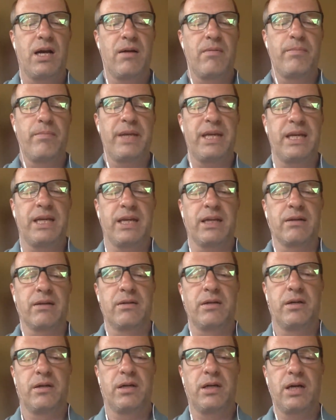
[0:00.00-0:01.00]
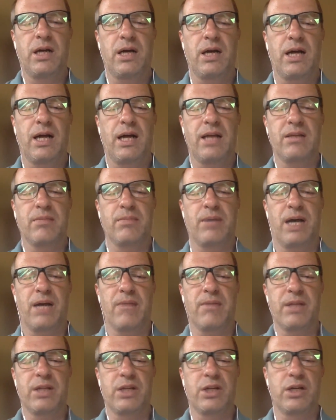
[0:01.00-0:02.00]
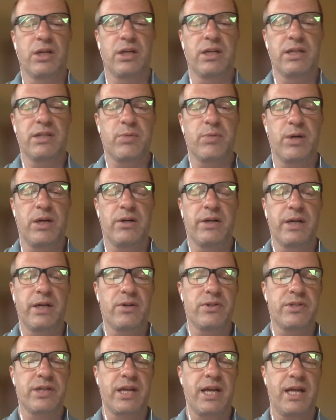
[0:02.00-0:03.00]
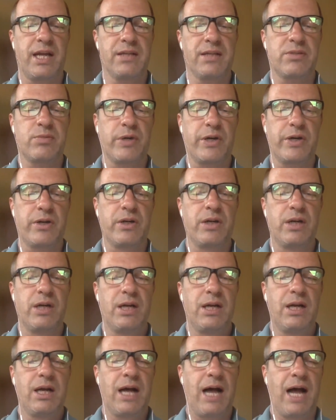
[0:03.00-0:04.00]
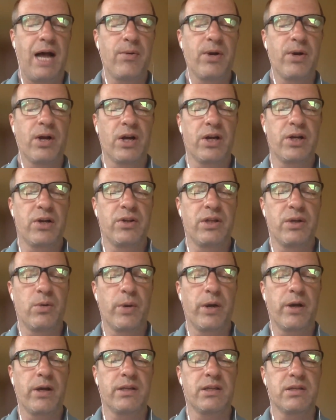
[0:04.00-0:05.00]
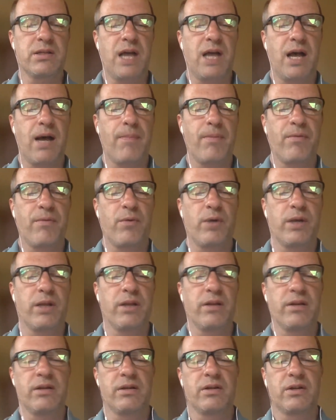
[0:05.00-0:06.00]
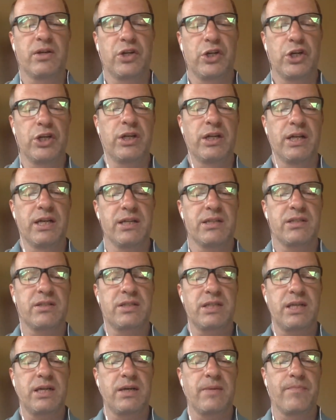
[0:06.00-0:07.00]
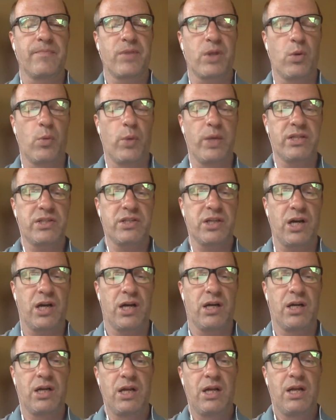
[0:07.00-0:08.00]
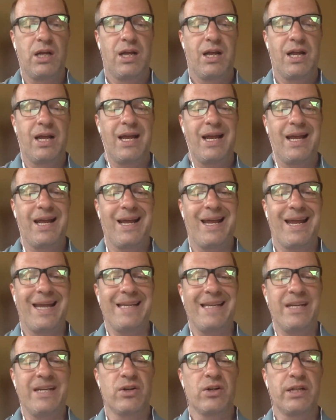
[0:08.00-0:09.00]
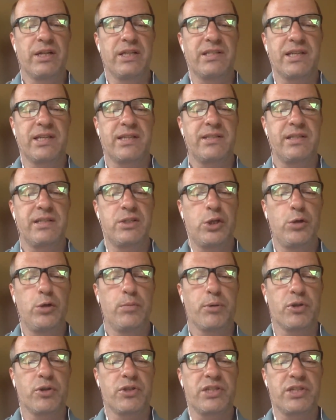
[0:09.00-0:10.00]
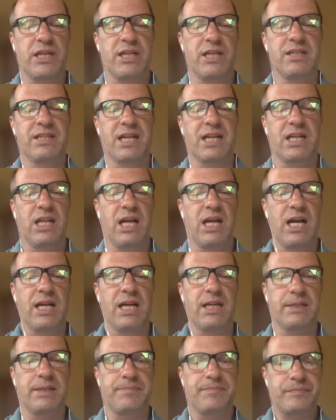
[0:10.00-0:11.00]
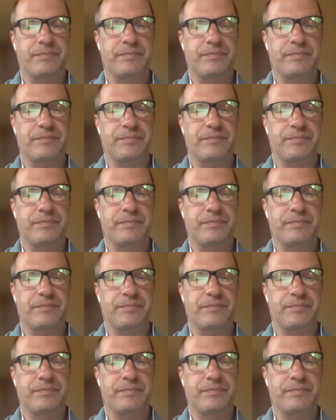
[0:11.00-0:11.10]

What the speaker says: being at the bottom of the good list. Well, here's a case where I would argue that we're at the top of one of the good lists. We saw a nearly 62% decline